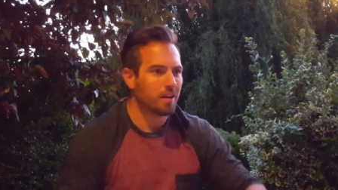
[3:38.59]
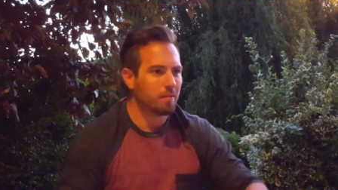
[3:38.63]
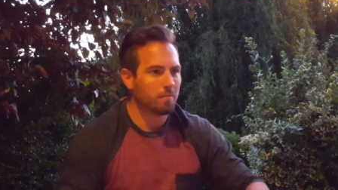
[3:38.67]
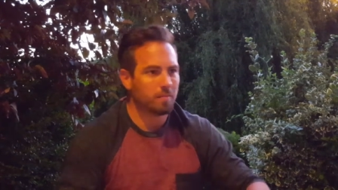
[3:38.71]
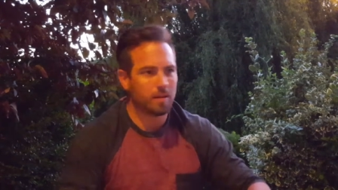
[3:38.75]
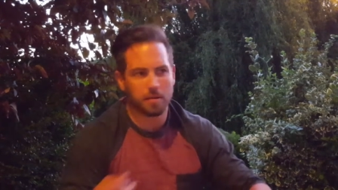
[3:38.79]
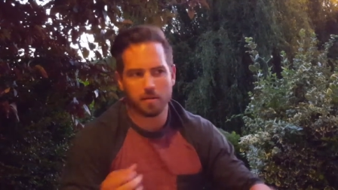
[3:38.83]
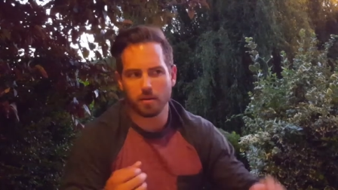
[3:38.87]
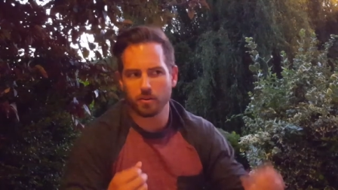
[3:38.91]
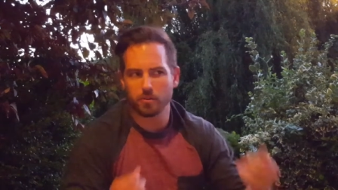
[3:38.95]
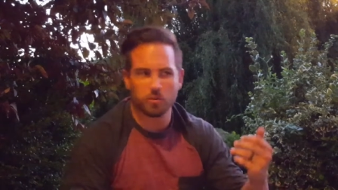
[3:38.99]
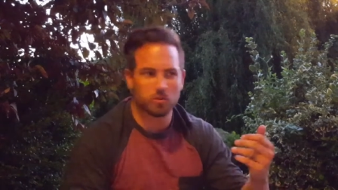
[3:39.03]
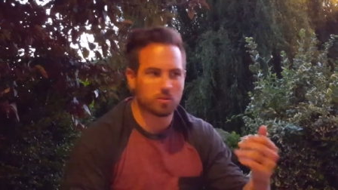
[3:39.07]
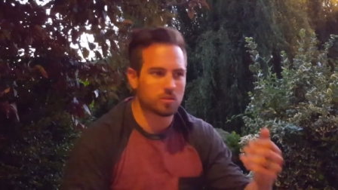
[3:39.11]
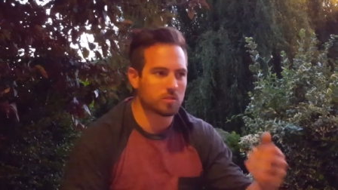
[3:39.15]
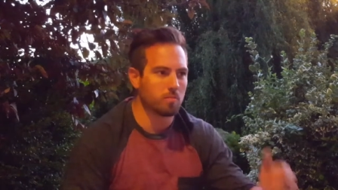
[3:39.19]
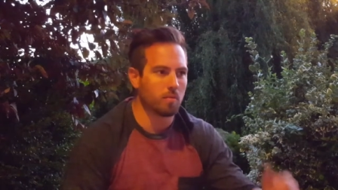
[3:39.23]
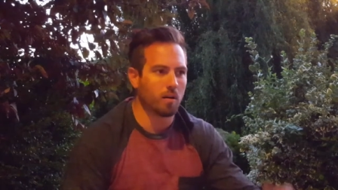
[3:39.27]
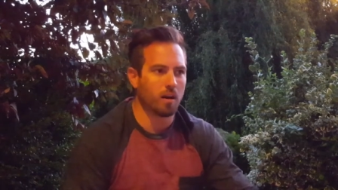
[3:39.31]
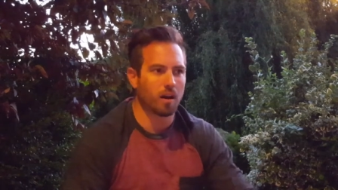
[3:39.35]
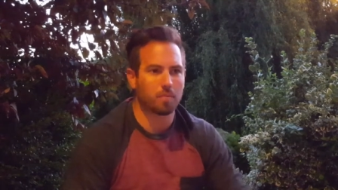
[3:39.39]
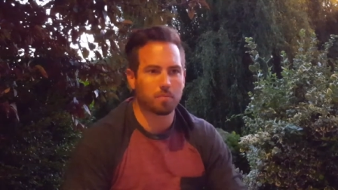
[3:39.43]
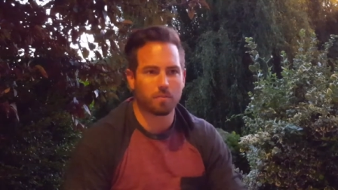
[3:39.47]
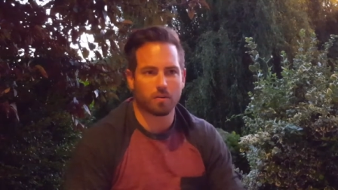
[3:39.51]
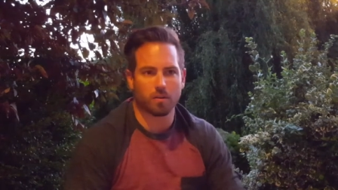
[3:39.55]
Maybe I'll do some
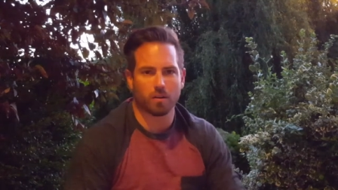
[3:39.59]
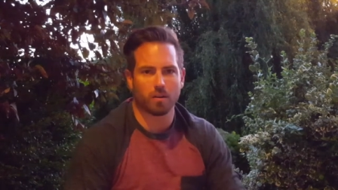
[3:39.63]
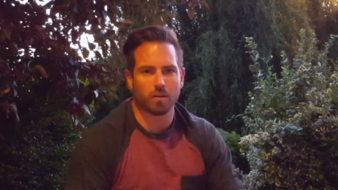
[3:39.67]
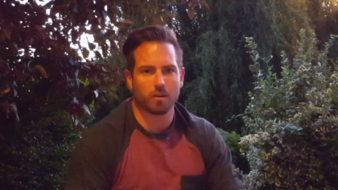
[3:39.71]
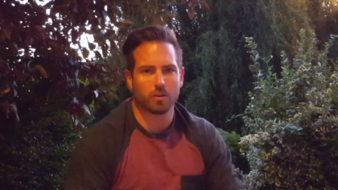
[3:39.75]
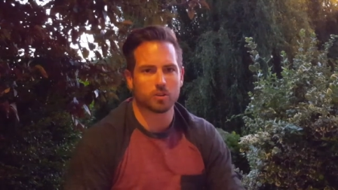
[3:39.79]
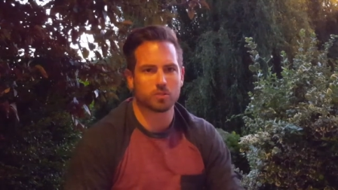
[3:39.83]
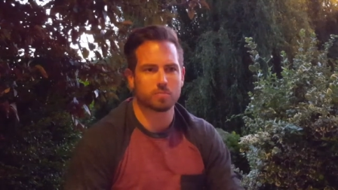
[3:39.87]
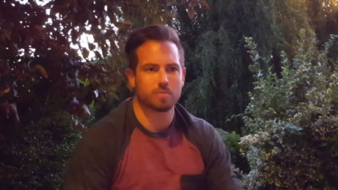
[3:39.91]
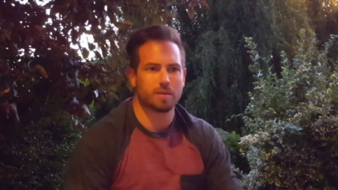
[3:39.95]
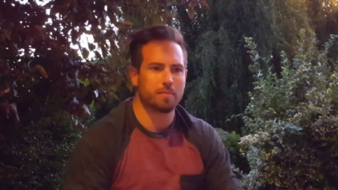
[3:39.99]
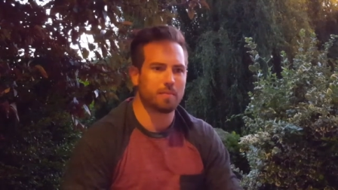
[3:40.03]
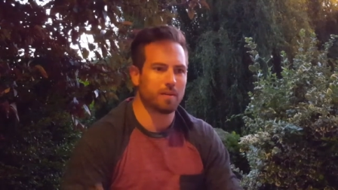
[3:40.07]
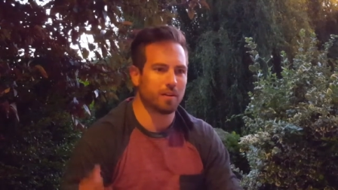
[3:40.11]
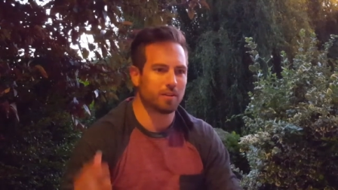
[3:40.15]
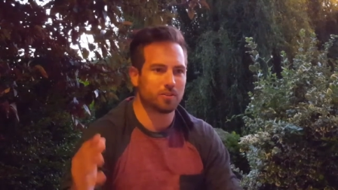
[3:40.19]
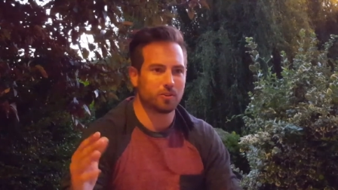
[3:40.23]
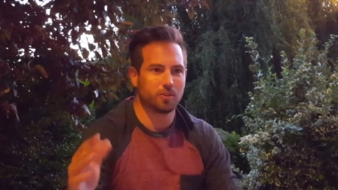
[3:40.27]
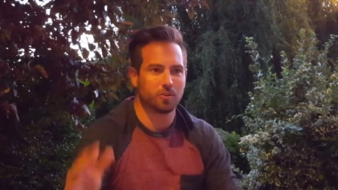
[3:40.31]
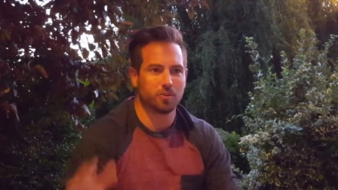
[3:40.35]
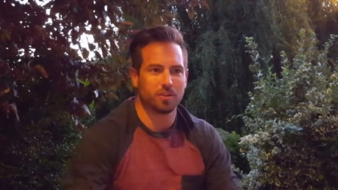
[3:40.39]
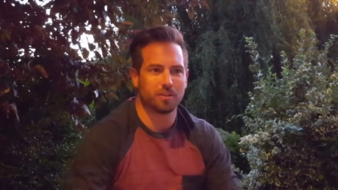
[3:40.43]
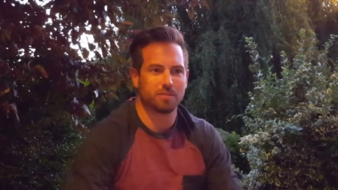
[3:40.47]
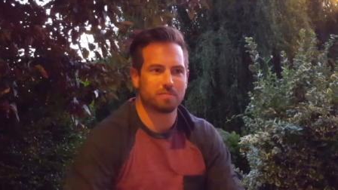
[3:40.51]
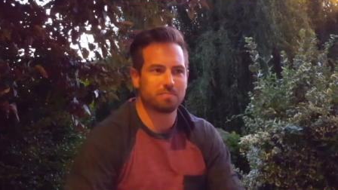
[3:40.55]
arm curls, maybe I'll
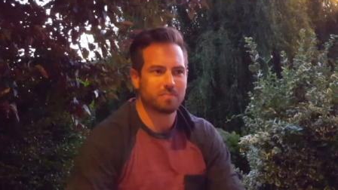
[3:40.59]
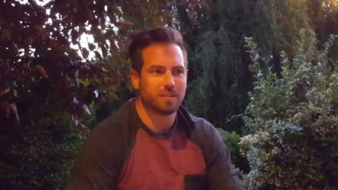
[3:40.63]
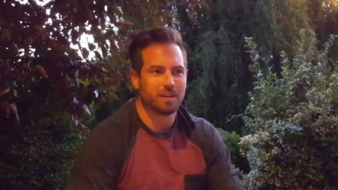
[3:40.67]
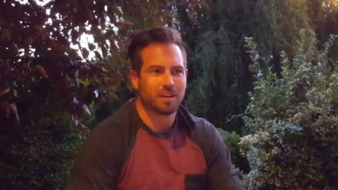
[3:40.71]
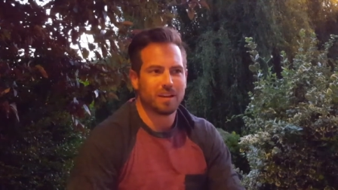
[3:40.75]
do the